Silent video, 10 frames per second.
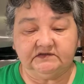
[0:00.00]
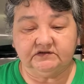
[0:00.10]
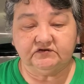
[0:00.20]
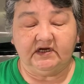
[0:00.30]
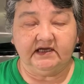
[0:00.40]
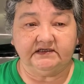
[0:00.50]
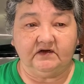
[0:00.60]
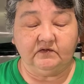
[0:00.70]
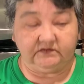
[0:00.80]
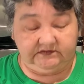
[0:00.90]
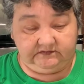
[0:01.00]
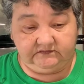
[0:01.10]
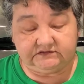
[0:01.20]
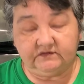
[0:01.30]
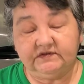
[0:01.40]
and dry it out
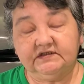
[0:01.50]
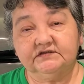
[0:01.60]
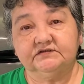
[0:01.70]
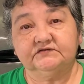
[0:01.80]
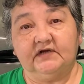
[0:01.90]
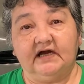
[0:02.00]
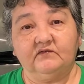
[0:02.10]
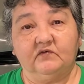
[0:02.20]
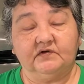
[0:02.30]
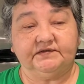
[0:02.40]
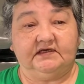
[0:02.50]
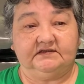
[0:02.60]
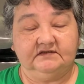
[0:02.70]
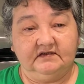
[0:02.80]
so they can travel with it.